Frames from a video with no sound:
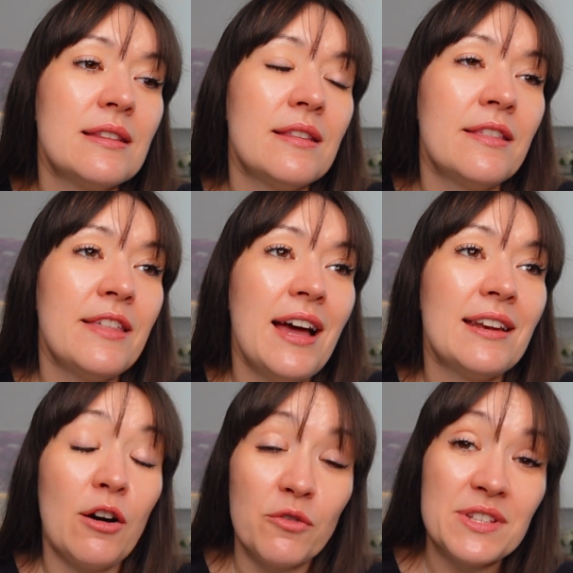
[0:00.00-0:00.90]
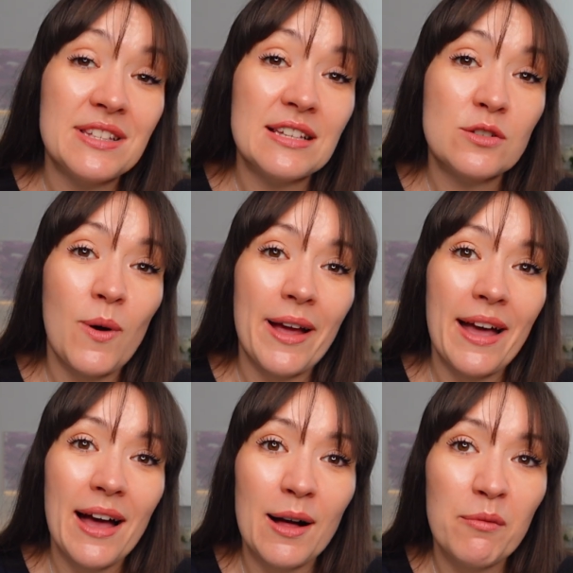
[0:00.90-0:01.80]
that obviously is quite
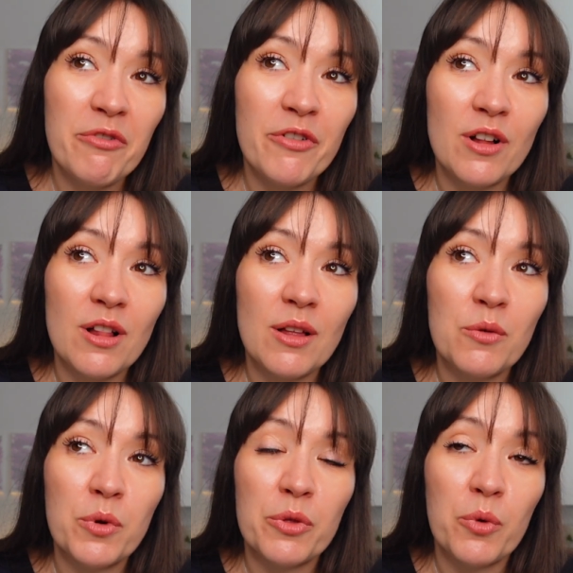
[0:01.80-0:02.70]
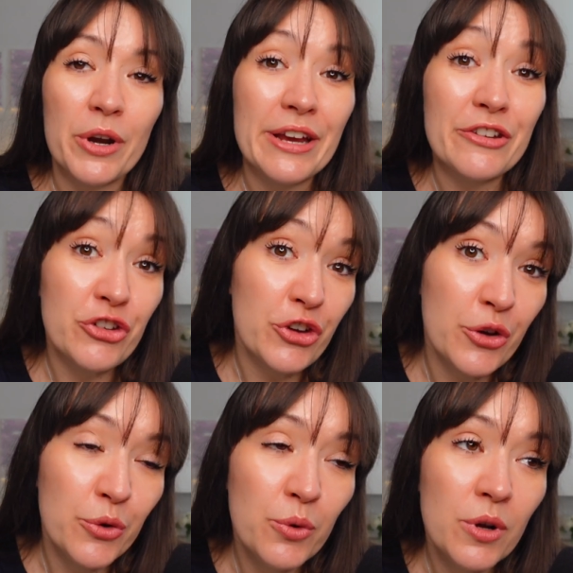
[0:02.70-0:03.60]
helpful with what I
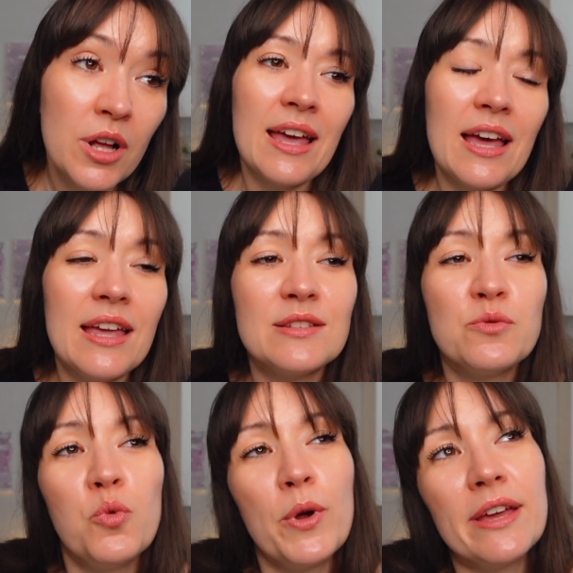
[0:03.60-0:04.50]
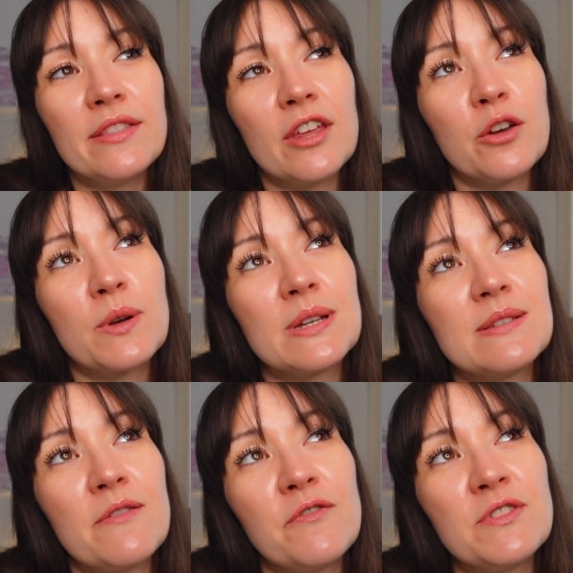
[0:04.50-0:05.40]
do. It's weird though, because
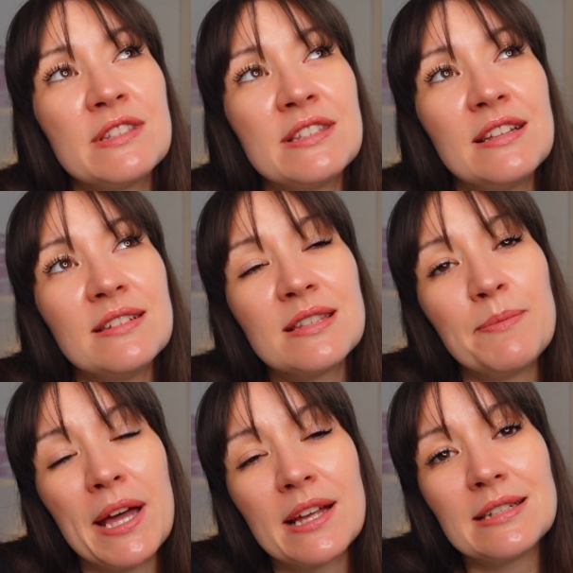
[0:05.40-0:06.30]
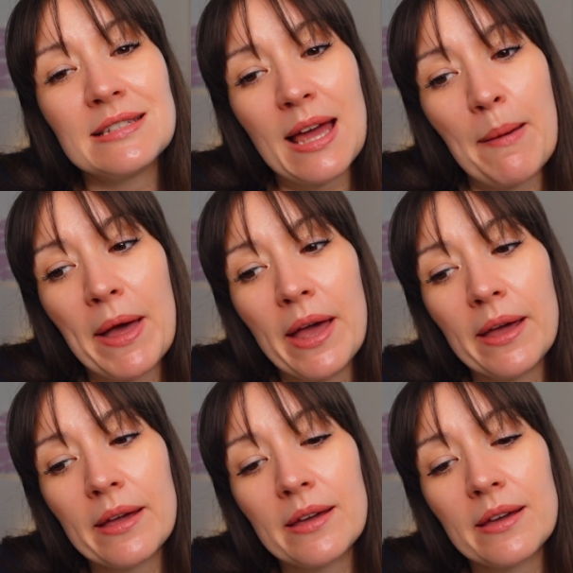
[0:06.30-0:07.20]
since the
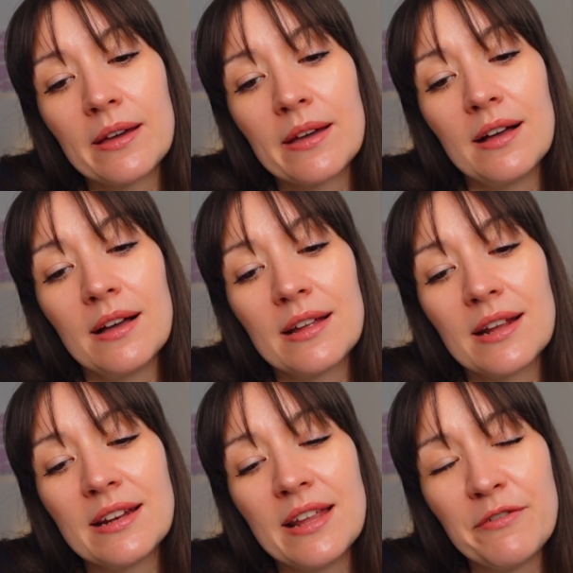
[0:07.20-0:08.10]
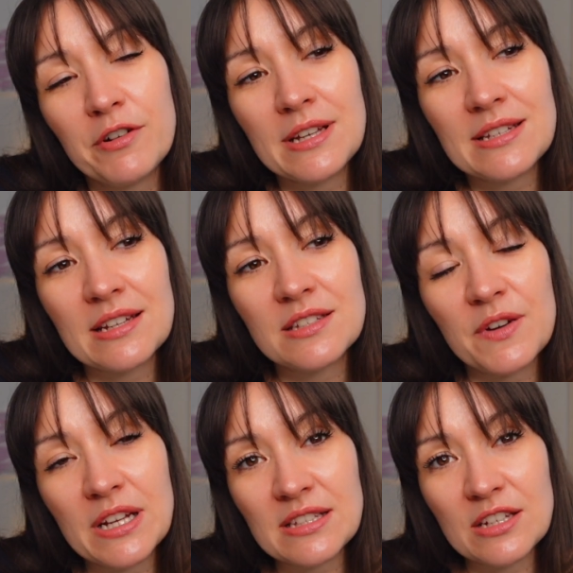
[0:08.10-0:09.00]
pandemic, and I never
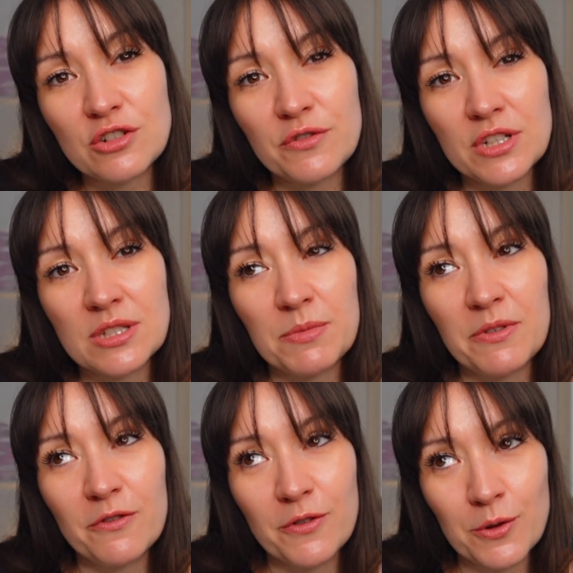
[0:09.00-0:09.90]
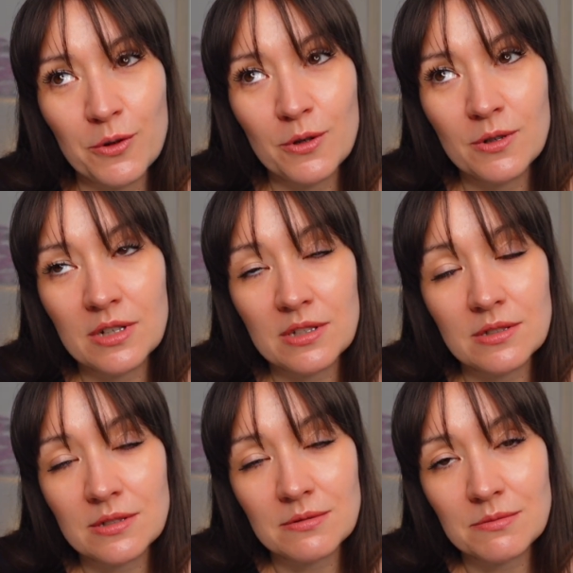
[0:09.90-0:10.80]
identified as introverted before,
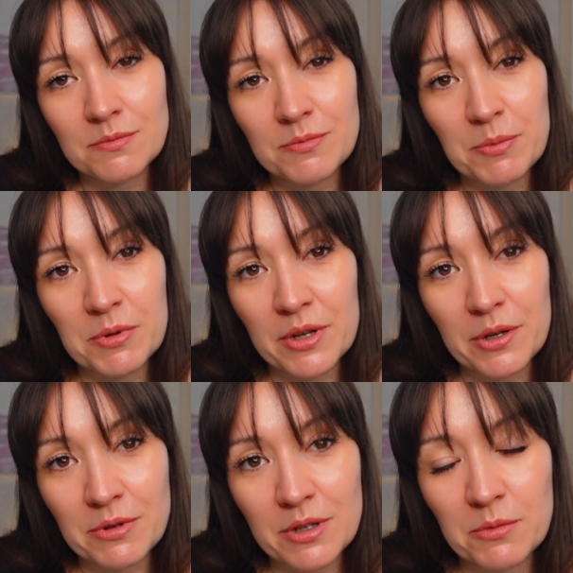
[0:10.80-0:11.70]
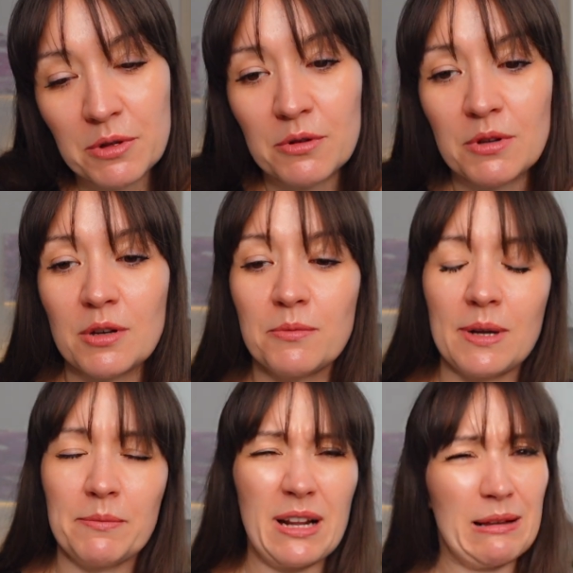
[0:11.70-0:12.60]
and people that only know me through here
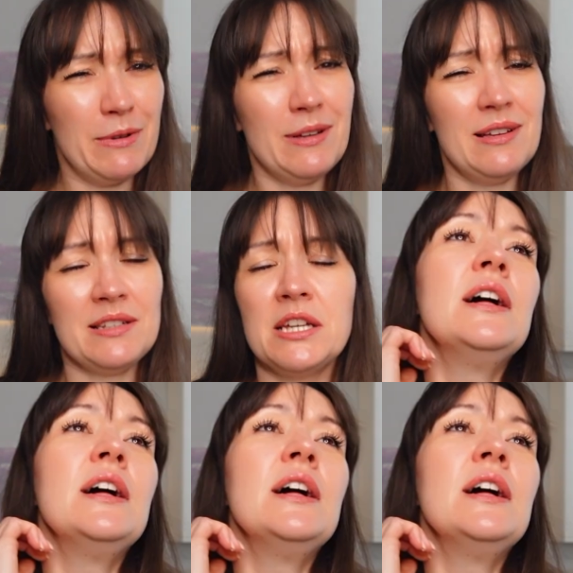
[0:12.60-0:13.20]
might be like, what?